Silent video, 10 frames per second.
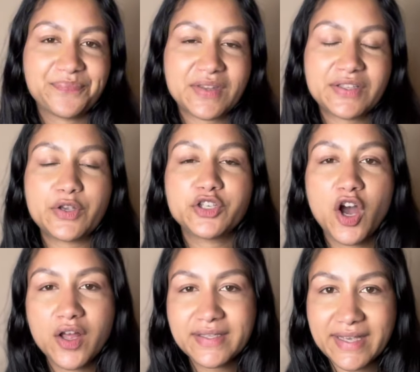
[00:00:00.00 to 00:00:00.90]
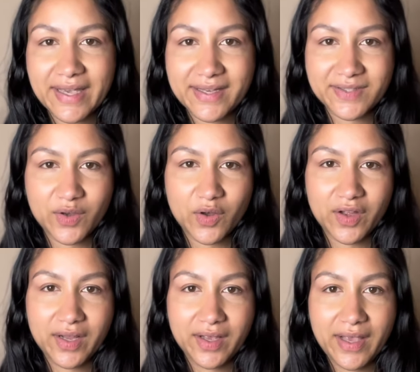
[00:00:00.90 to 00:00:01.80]
So chanting has
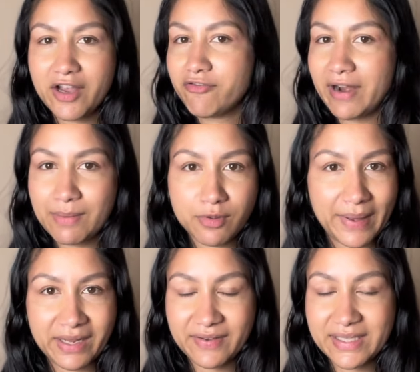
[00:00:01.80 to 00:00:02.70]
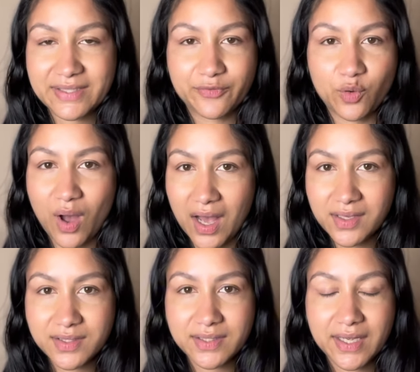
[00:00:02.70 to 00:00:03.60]
got incredible benefits for
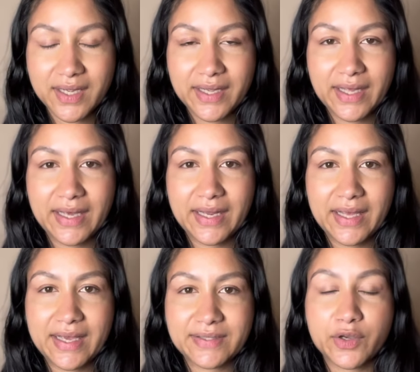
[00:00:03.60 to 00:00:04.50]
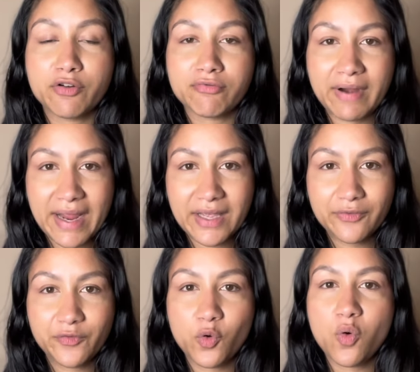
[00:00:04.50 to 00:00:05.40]
us. It is
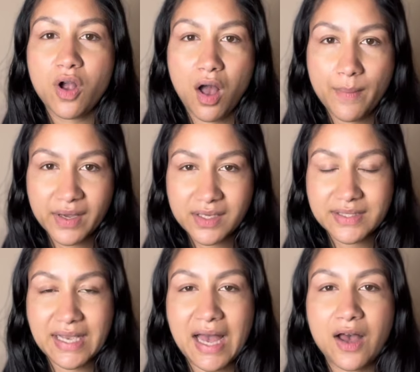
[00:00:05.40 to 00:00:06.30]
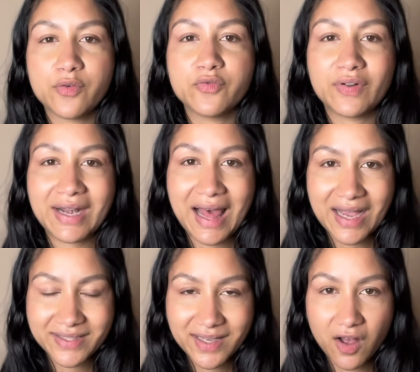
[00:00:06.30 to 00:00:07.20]
great for calming us down,
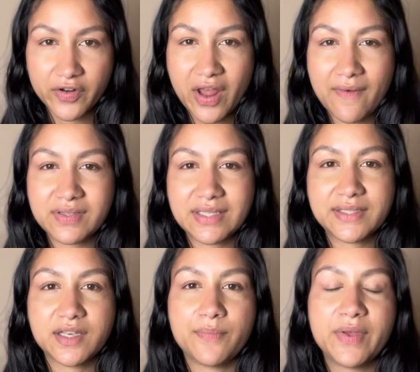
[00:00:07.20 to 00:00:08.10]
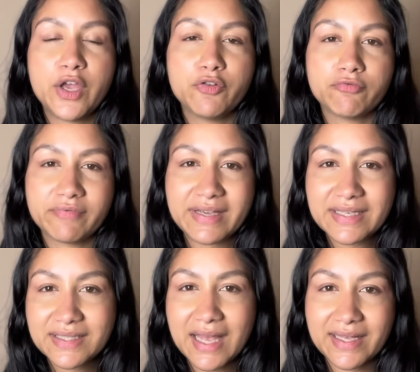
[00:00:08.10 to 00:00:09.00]
relaxing our nervous system,
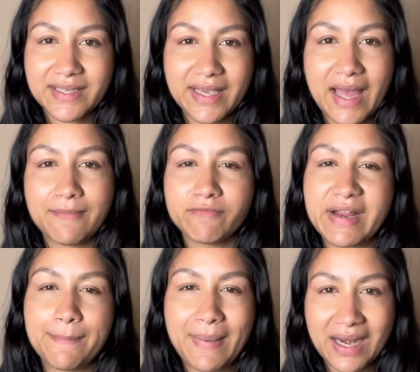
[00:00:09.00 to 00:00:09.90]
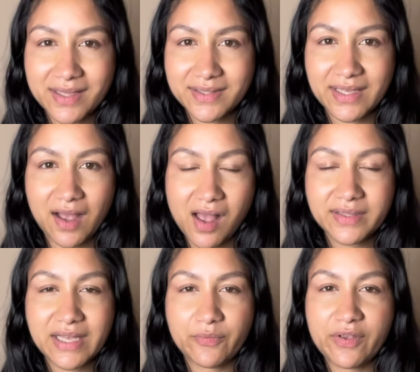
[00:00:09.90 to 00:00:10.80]
resetting and rebalancing
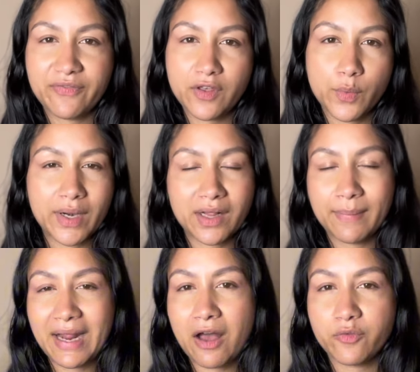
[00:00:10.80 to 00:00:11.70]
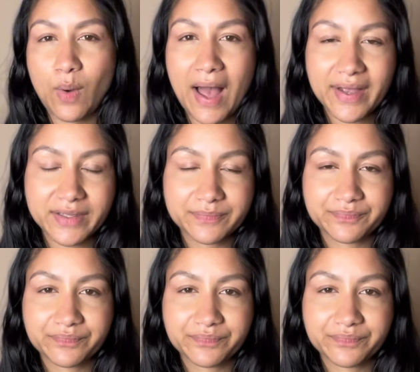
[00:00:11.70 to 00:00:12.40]
us if we feel we're a little bit out of whack.